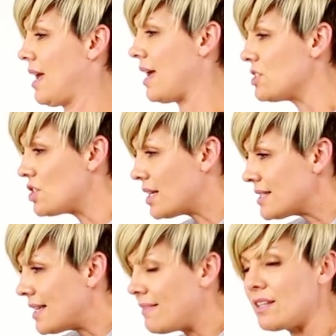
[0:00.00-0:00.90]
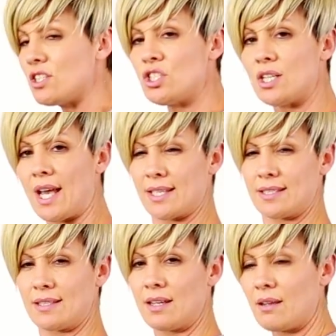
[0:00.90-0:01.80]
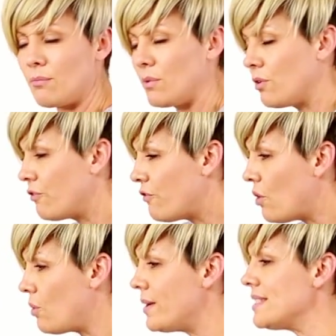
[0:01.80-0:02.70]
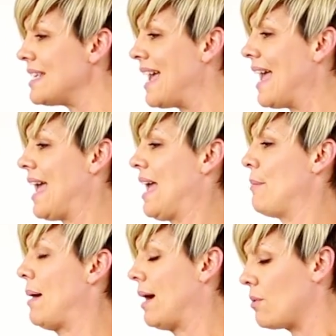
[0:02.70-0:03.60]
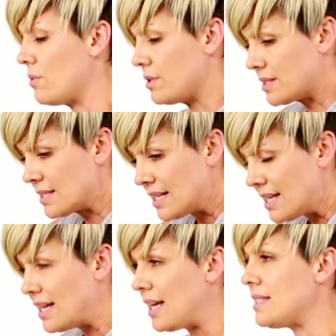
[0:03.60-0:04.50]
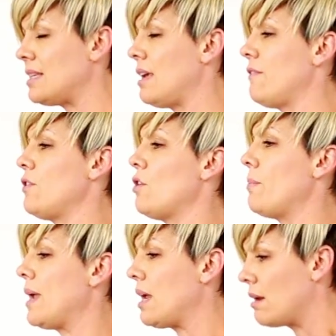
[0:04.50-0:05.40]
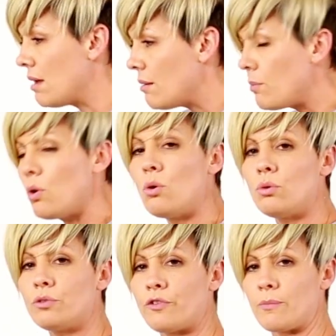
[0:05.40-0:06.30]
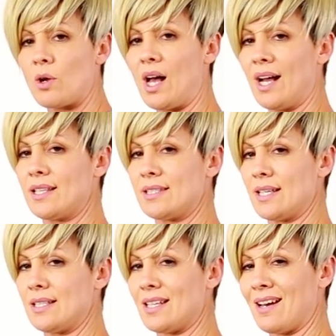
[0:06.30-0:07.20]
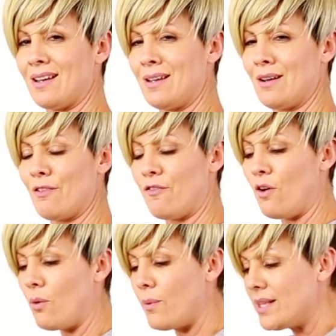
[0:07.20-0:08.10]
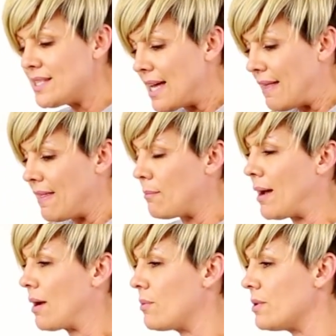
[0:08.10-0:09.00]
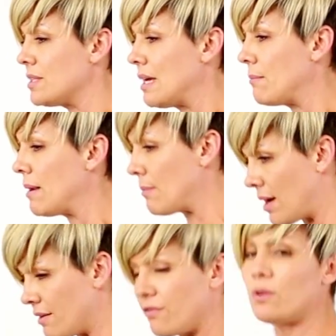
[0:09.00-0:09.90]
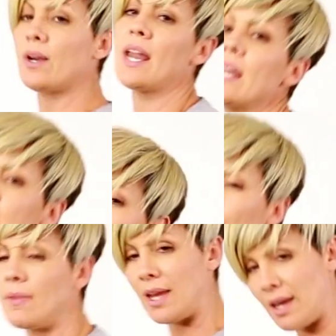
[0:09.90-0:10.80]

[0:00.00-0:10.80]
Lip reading: and just let the chest move forwards and backwards as if you're being pulled from your heart center forwards and then backwards. And be mindful anytime the